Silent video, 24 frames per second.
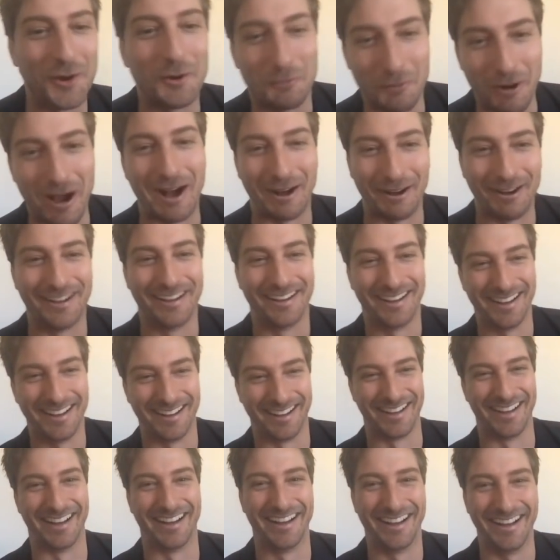Oh, wow.
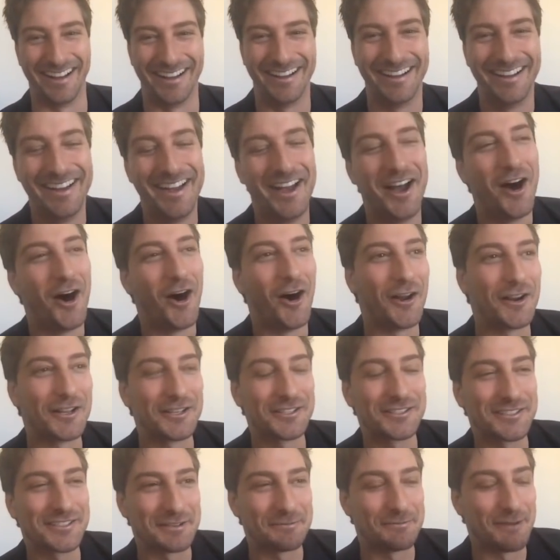
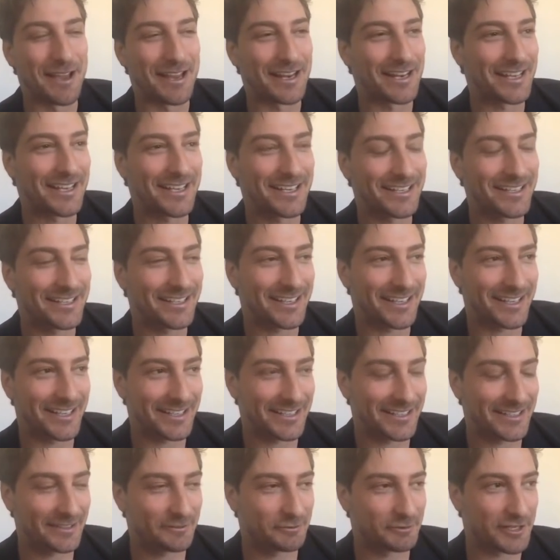Honestly, mate,
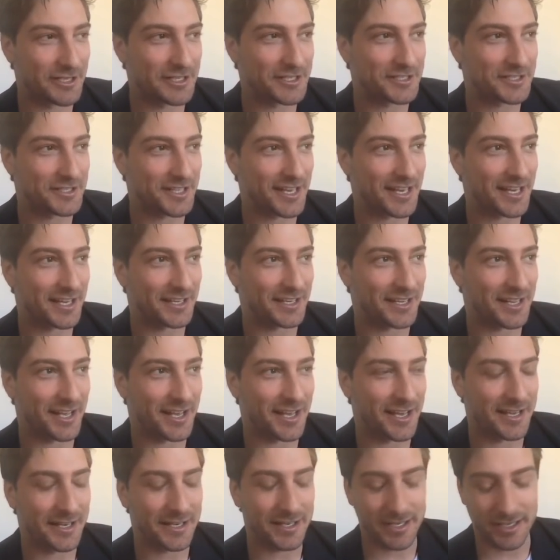he reached out
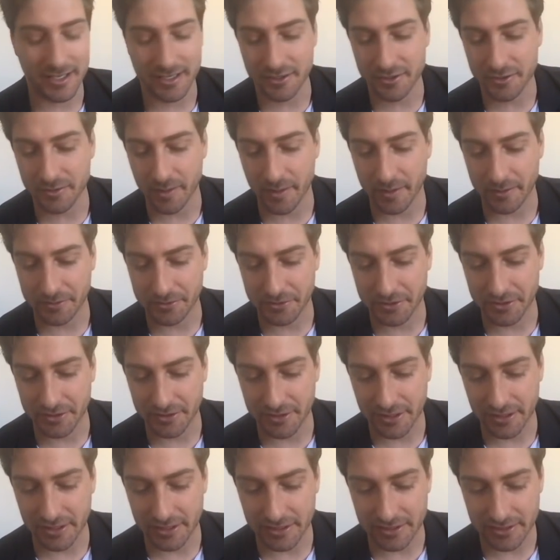and he knew I was in
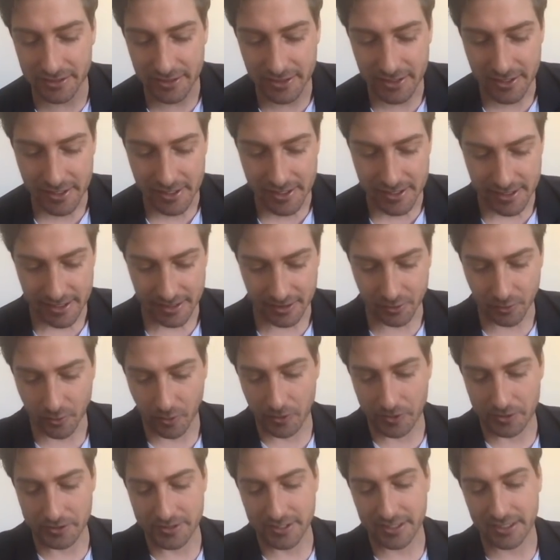
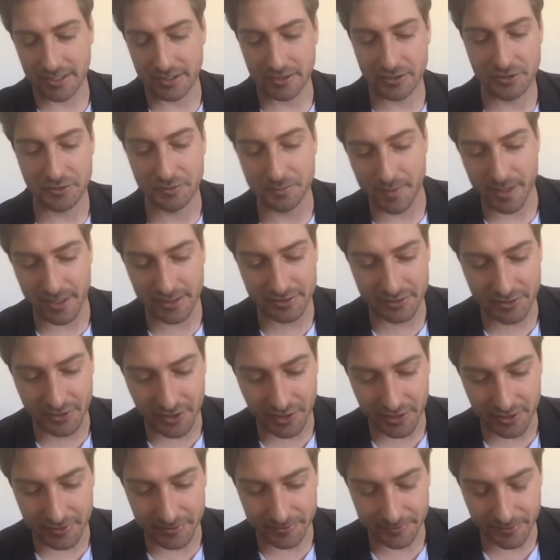quarantine in New
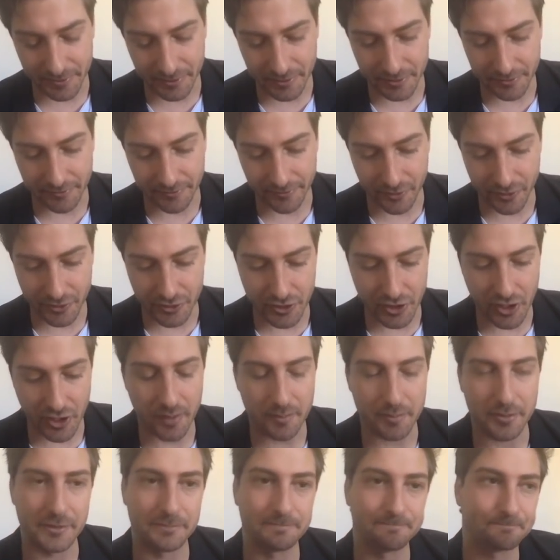Mexico for a
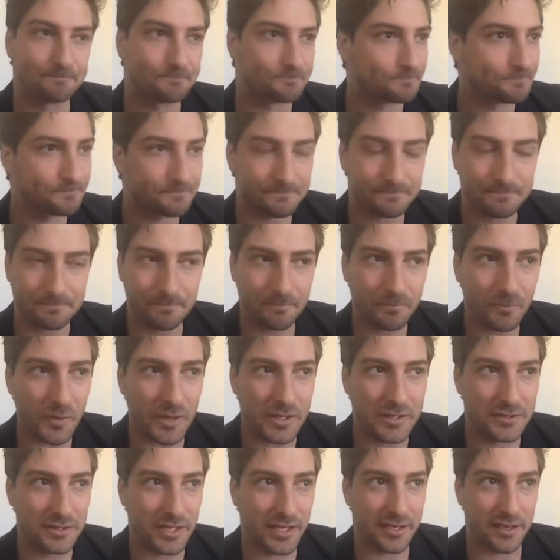job, and
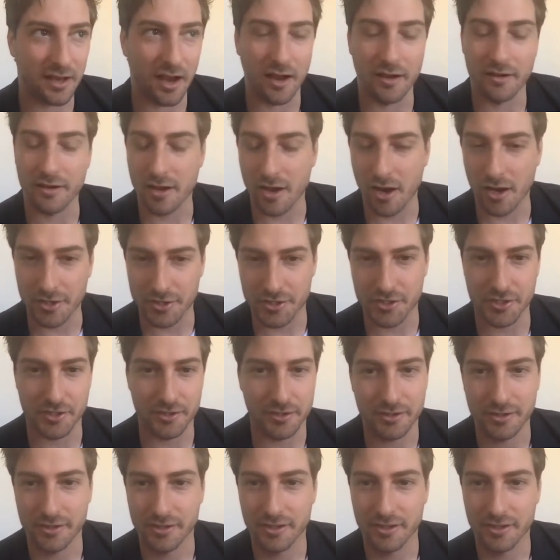he's like, "I got you.